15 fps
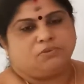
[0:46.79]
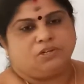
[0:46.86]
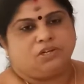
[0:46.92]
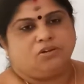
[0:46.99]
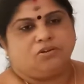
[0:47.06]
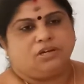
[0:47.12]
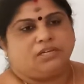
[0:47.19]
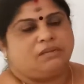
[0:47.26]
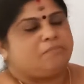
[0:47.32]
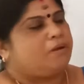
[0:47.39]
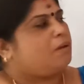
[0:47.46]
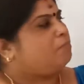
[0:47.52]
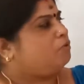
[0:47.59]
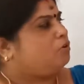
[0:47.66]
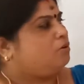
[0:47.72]
When you look at the
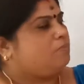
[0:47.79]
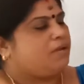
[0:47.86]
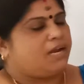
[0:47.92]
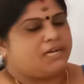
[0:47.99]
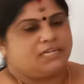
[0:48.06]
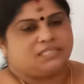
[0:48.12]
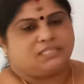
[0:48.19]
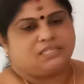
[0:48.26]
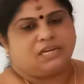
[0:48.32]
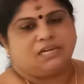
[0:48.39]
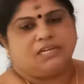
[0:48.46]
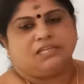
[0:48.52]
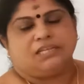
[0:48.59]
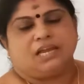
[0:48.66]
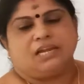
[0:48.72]
map, you will be
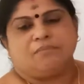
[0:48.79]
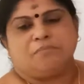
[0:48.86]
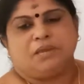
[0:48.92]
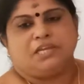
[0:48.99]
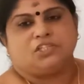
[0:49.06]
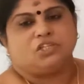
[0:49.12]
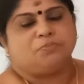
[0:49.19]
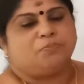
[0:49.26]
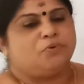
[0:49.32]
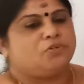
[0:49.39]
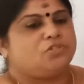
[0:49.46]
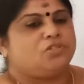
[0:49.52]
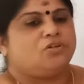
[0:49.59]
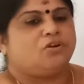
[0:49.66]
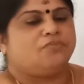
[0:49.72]
understanding that major
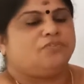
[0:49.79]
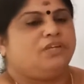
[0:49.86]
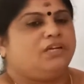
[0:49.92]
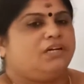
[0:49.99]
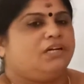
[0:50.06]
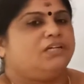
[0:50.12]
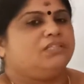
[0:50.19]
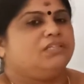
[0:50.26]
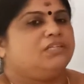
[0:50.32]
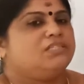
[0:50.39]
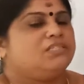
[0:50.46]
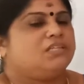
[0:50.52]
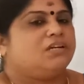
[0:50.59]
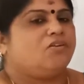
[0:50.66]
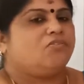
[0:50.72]
portion of the earth
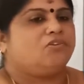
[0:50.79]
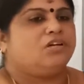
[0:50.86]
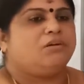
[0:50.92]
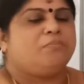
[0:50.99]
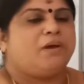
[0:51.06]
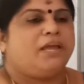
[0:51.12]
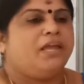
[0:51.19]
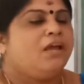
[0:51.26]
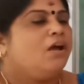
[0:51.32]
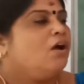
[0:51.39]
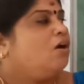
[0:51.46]
is surrounded by